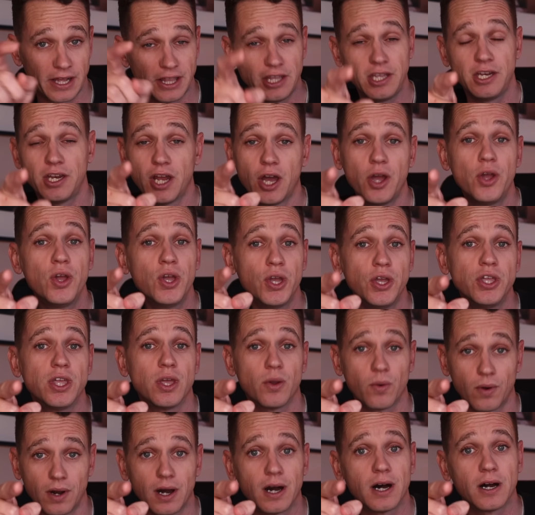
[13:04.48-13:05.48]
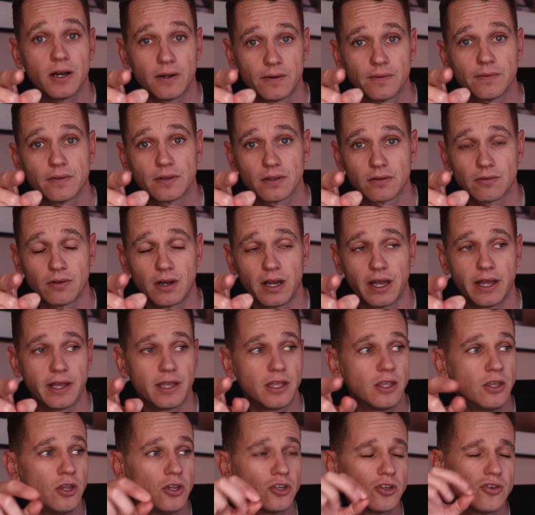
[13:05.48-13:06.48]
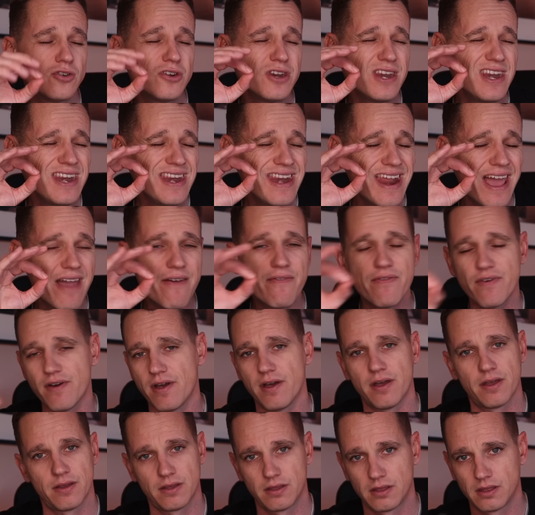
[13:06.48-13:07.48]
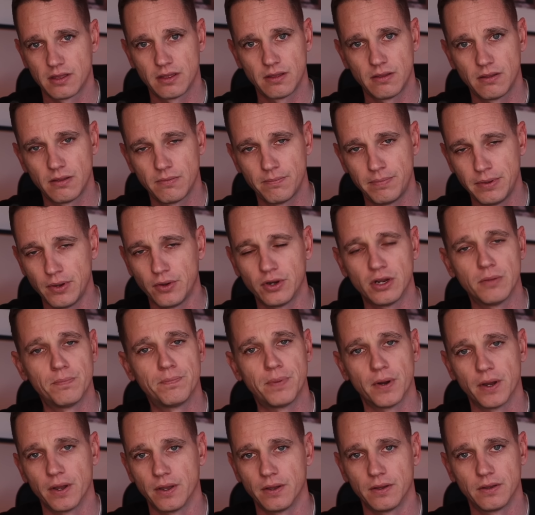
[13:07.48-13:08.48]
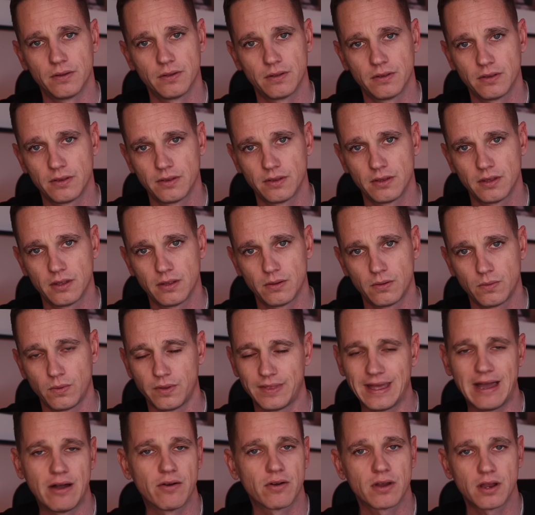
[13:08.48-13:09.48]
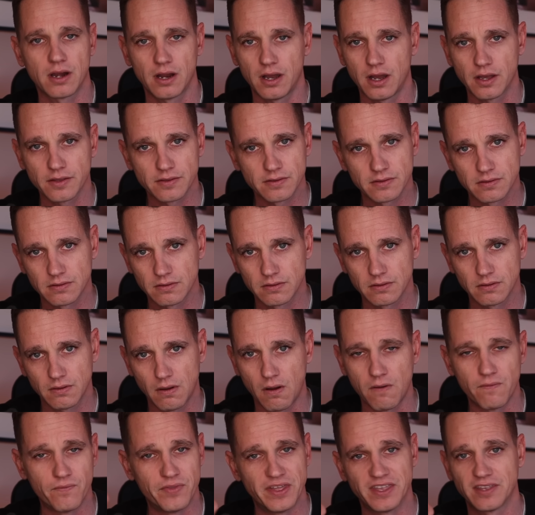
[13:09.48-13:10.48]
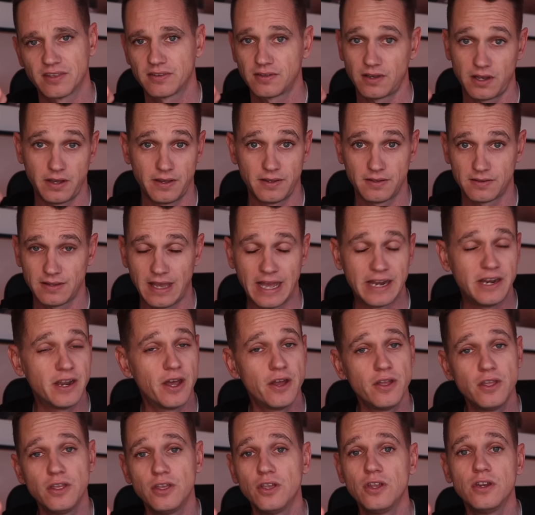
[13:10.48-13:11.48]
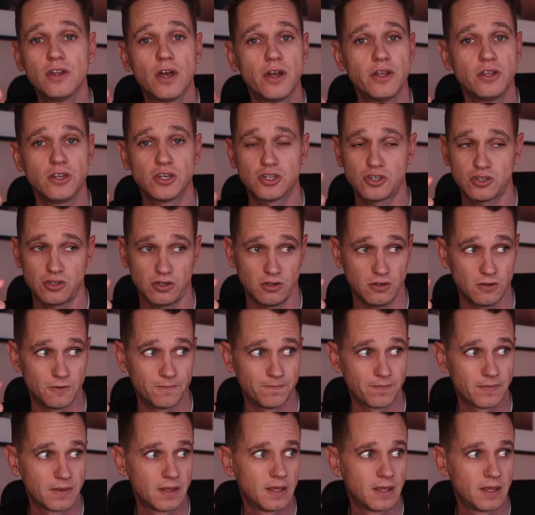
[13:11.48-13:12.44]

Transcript: and you know who you are, right? You should never build a boat without class of this size. I know you shouldn't,